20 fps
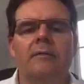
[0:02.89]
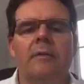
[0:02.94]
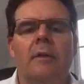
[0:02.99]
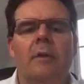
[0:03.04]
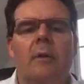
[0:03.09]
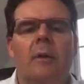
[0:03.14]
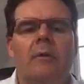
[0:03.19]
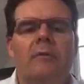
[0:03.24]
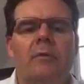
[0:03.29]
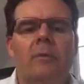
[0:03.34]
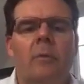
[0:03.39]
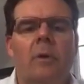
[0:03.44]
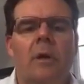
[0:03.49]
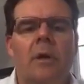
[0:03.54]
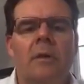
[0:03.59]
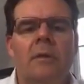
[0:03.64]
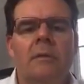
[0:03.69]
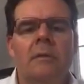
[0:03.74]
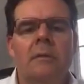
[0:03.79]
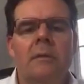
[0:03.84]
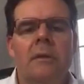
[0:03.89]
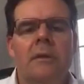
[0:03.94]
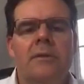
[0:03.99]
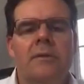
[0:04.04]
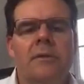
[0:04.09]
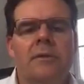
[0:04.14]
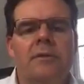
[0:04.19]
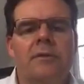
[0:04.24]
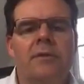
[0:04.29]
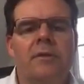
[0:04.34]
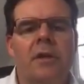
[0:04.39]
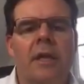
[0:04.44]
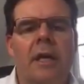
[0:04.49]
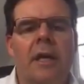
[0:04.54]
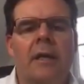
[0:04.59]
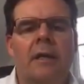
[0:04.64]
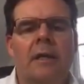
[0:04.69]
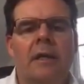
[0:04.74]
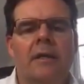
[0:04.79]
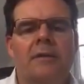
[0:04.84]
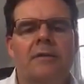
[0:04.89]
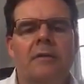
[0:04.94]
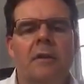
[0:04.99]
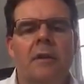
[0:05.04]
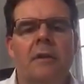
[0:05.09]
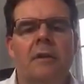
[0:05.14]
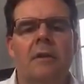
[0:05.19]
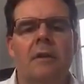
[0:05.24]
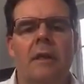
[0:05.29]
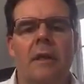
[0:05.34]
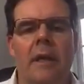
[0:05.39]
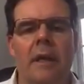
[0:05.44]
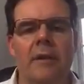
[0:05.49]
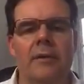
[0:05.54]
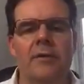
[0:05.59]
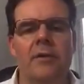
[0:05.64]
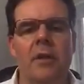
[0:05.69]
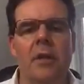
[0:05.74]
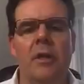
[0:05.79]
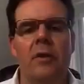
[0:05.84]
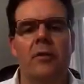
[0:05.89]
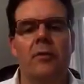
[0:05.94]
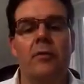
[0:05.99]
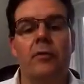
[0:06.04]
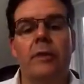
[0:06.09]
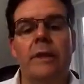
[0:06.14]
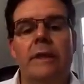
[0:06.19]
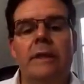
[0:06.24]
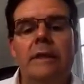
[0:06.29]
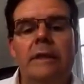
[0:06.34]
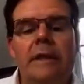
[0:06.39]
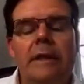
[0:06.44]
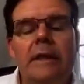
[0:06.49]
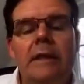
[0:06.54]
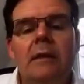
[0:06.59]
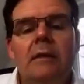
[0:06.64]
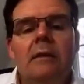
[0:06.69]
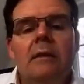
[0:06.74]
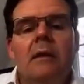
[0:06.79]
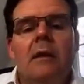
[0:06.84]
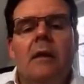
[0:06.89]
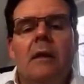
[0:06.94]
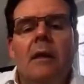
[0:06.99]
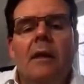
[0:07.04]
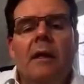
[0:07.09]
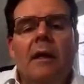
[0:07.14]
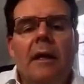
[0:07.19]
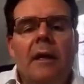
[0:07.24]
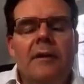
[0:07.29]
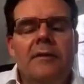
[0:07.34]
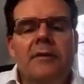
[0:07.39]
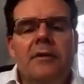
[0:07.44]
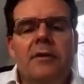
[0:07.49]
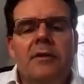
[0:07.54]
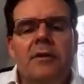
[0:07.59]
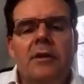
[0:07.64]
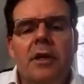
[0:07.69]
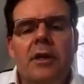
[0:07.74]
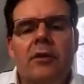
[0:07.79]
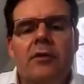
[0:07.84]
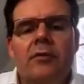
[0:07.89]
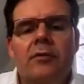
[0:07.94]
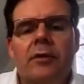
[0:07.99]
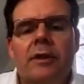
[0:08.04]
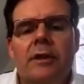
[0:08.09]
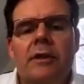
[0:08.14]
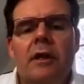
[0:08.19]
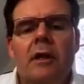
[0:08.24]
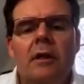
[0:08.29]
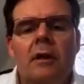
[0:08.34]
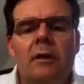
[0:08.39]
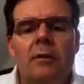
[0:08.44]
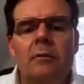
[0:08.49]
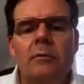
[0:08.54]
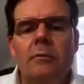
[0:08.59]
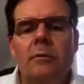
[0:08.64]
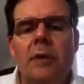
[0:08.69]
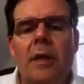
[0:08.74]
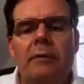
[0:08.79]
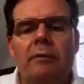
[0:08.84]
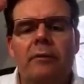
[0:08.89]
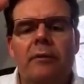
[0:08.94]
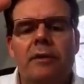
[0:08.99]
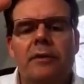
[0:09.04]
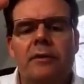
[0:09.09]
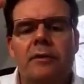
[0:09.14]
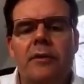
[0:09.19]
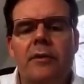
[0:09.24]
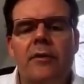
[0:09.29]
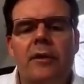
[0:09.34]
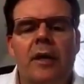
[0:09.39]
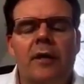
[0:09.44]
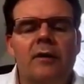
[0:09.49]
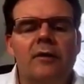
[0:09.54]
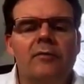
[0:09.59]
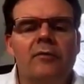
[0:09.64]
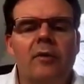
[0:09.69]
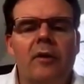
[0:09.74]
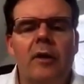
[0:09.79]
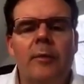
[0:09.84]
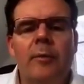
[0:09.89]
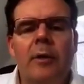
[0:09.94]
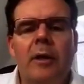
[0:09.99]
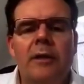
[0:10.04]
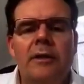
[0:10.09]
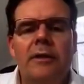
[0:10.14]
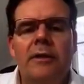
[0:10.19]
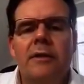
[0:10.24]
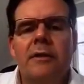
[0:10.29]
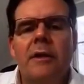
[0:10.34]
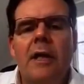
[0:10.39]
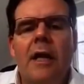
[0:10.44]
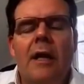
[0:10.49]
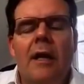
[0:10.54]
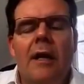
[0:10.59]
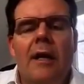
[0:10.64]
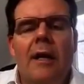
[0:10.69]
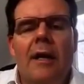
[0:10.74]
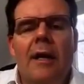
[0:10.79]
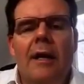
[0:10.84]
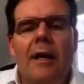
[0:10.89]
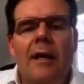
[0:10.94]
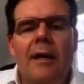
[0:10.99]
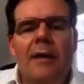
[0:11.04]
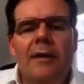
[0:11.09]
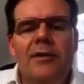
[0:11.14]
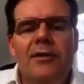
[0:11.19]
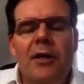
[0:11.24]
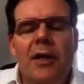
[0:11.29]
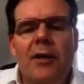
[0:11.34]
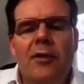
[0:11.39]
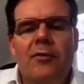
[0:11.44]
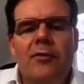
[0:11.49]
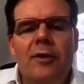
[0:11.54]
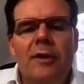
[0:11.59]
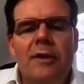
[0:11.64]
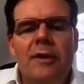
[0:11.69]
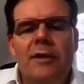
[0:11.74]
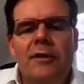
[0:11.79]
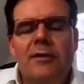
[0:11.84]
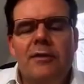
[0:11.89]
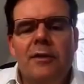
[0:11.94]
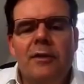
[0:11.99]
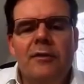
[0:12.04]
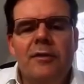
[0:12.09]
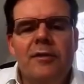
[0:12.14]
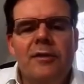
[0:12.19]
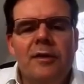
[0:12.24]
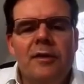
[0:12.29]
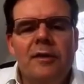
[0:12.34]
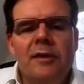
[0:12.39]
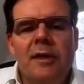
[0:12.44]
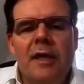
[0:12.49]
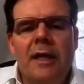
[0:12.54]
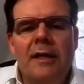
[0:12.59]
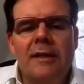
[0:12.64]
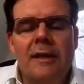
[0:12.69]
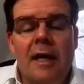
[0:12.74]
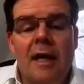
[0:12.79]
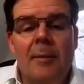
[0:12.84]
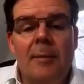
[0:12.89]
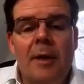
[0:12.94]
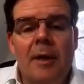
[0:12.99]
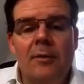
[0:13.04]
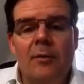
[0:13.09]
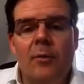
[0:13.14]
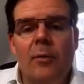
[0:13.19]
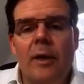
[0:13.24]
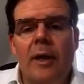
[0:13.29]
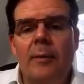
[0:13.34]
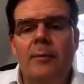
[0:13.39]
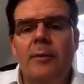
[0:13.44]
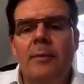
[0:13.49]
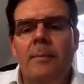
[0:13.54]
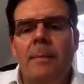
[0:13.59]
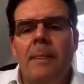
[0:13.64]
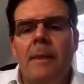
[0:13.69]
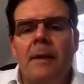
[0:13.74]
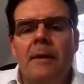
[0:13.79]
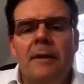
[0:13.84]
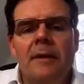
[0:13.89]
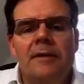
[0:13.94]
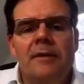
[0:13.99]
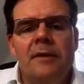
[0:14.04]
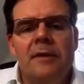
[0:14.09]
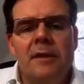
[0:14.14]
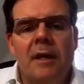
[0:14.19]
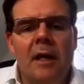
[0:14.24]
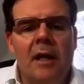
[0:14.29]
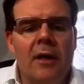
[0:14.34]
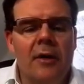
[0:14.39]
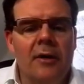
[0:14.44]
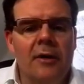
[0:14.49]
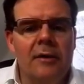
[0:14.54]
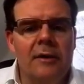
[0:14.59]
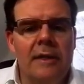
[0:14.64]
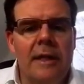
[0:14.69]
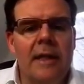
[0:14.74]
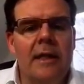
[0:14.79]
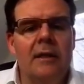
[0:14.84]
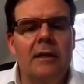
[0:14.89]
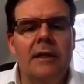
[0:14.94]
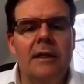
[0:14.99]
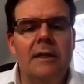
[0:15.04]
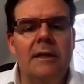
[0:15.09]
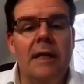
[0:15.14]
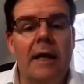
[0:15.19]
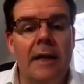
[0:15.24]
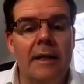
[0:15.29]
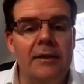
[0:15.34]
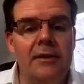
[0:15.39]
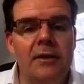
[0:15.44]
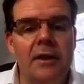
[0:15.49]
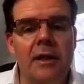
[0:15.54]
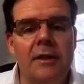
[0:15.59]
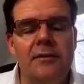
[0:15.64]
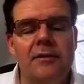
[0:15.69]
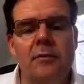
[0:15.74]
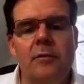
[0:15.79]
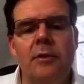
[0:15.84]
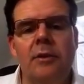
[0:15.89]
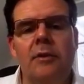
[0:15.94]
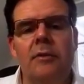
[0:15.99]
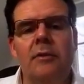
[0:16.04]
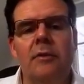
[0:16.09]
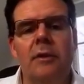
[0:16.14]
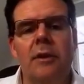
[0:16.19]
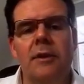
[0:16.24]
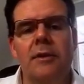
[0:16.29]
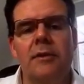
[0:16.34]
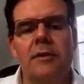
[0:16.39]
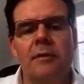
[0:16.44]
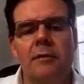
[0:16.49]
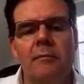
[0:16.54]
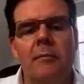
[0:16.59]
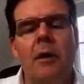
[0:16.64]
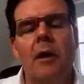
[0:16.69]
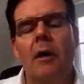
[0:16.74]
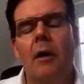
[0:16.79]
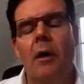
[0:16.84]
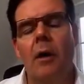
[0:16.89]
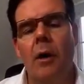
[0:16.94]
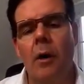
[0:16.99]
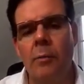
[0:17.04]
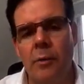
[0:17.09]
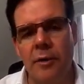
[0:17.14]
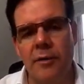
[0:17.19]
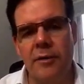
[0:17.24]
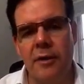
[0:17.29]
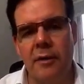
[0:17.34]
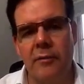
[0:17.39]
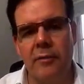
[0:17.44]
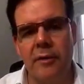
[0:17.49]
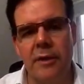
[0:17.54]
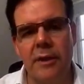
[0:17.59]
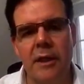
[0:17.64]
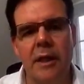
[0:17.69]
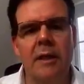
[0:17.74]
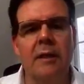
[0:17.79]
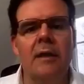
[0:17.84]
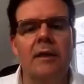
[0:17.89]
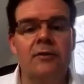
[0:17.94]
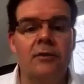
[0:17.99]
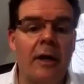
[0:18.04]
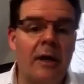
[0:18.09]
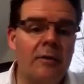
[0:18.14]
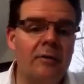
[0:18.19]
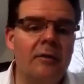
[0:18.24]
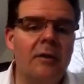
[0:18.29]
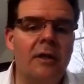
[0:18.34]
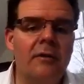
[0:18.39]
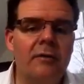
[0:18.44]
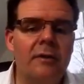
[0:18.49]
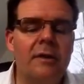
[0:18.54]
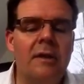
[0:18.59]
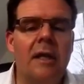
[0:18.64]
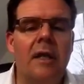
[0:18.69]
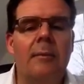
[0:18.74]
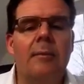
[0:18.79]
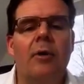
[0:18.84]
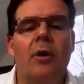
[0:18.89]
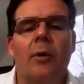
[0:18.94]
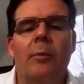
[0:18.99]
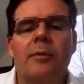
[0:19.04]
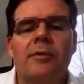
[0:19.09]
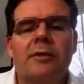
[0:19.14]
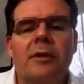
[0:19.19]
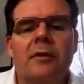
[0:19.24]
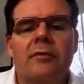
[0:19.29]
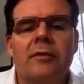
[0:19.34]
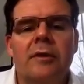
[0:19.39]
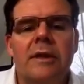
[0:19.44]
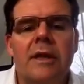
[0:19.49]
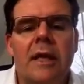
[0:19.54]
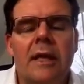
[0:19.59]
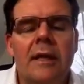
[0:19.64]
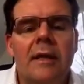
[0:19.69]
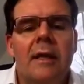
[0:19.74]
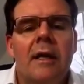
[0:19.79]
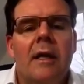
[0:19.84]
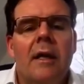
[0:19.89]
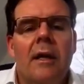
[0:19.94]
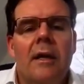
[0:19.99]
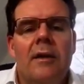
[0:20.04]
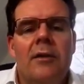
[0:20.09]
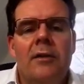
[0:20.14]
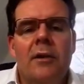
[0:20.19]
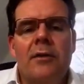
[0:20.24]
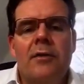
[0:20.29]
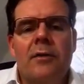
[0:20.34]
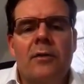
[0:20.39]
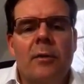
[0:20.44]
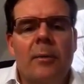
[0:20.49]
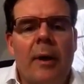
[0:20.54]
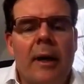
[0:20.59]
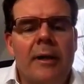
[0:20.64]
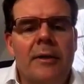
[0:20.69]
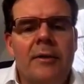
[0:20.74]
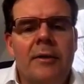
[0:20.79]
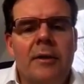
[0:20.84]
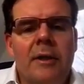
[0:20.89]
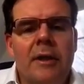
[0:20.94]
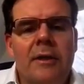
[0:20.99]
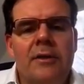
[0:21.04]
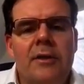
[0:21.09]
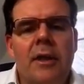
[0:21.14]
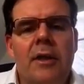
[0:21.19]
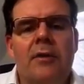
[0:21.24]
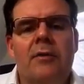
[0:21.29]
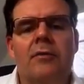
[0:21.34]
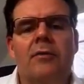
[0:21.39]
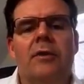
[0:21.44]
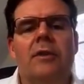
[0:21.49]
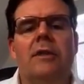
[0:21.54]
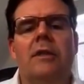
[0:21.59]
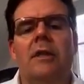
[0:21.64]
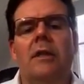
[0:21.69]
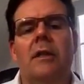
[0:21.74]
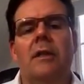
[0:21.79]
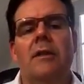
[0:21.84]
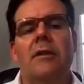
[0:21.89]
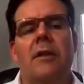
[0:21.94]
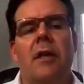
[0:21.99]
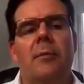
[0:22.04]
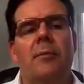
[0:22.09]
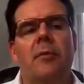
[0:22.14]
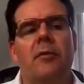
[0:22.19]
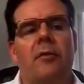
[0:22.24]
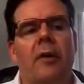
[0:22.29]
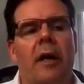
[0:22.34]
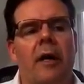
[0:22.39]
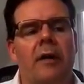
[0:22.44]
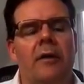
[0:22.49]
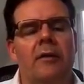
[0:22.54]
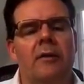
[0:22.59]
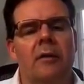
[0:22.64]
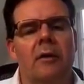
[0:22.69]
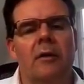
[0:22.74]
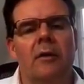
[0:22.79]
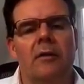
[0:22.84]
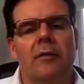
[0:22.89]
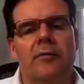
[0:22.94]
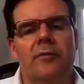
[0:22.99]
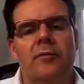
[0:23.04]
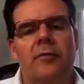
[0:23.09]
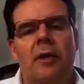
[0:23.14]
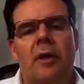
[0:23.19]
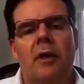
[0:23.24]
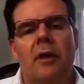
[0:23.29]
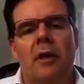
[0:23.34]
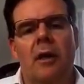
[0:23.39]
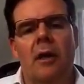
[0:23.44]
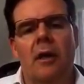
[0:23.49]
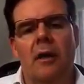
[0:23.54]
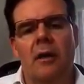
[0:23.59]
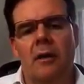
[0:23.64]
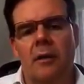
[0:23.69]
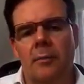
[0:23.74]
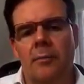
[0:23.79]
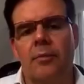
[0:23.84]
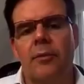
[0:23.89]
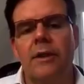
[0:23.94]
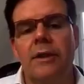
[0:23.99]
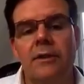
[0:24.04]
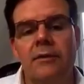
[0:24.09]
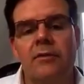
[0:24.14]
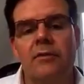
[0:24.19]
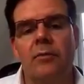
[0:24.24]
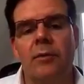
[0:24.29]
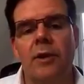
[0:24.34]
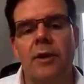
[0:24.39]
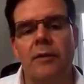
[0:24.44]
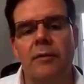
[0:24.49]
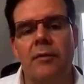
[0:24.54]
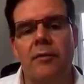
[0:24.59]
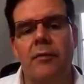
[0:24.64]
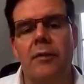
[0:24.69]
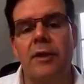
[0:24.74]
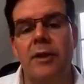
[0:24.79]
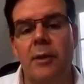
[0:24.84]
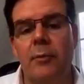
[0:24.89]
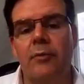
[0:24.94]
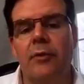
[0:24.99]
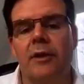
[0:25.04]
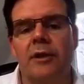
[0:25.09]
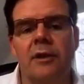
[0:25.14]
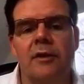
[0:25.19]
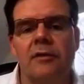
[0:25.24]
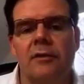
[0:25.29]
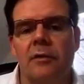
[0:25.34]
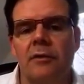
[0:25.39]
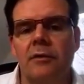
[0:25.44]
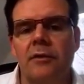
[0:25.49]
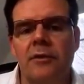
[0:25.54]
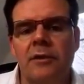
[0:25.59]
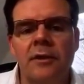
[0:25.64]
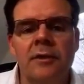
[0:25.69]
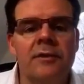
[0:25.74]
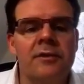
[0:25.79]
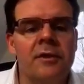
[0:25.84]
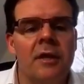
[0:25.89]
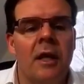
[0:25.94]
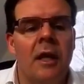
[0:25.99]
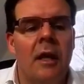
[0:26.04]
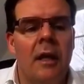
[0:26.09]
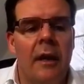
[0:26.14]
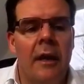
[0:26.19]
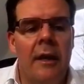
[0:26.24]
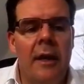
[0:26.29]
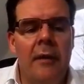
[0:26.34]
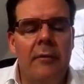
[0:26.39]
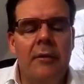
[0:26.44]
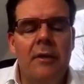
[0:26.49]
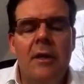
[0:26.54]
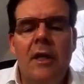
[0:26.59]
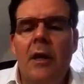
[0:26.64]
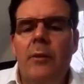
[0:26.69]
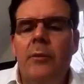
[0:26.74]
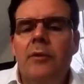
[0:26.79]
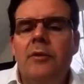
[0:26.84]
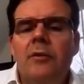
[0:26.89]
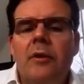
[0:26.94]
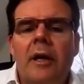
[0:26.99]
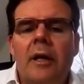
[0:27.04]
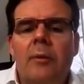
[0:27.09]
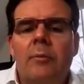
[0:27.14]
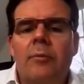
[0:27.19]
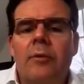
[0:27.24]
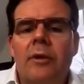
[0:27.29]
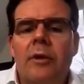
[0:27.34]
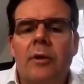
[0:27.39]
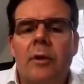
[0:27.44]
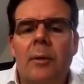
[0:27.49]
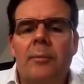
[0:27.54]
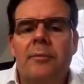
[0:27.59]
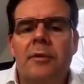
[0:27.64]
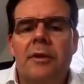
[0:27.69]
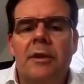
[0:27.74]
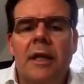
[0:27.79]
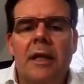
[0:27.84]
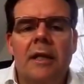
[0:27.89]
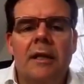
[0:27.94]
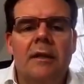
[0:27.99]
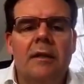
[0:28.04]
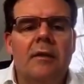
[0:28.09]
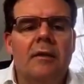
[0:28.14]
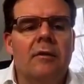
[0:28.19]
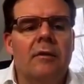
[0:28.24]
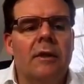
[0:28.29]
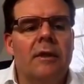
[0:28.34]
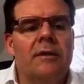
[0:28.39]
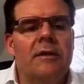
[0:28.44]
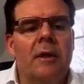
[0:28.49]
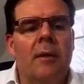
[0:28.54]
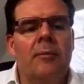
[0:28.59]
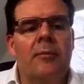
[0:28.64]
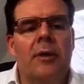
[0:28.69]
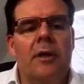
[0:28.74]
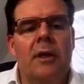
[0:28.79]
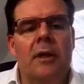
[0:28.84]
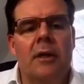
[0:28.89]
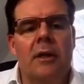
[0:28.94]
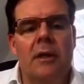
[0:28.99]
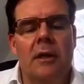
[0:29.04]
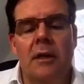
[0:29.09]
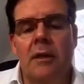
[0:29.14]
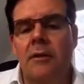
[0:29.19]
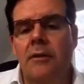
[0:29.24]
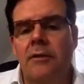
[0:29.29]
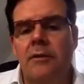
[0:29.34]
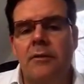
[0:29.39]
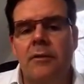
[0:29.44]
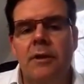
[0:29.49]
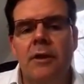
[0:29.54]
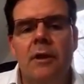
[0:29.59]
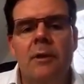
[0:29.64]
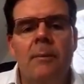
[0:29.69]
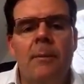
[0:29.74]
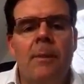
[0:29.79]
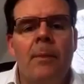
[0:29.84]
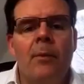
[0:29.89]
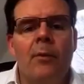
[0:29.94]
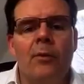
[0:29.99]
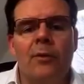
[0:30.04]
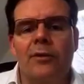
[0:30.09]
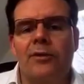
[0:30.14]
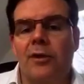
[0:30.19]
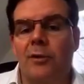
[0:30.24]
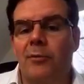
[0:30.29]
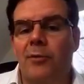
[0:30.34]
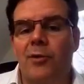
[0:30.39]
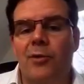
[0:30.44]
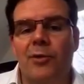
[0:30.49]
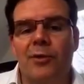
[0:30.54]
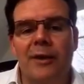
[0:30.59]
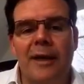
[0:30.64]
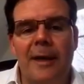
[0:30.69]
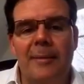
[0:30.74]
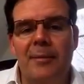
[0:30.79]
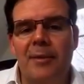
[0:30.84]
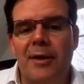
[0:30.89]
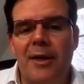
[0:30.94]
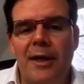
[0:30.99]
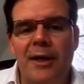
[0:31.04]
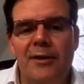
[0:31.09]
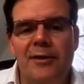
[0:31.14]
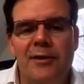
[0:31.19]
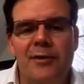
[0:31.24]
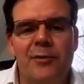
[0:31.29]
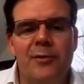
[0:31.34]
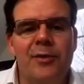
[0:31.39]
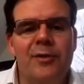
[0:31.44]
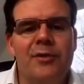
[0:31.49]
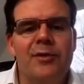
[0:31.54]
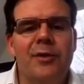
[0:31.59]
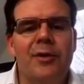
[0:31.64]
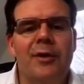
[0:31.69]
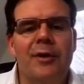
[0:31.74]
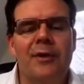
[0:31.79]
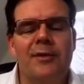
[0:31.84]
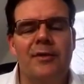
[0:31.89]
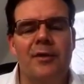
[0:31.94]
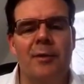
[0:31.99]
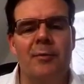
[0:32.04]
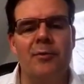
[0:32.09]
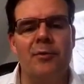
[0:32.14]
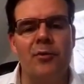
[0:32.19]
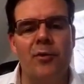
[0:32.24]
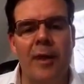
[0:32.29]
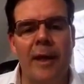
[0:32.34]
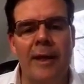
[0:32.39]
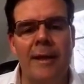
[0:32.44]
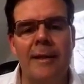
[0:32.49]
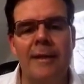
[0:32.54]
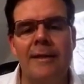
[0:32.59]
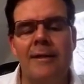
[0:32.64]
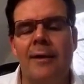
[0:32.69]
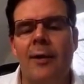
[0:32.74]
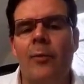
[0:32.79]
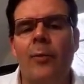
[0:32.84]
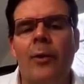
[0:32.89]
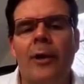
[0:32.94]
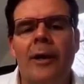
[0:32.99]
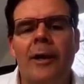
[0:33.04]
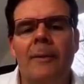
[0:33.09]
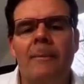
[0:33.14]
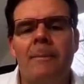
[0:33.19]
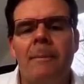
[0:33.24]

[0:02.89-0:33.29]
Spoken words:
Hello everyone, this is Jack Heslin at J3D, as in J3. Hello, we have a visitor, thank you very much. J3dservices.com on the web. This is our daily digest. We do this almost every day. I try to do it every day, but almost every day. And just a reminder that J3D is a provider of a complete suite of 3D printing solutions. And every day we try to bring you up to date either on something in the industry or some cool application we saw, some trend somewhere.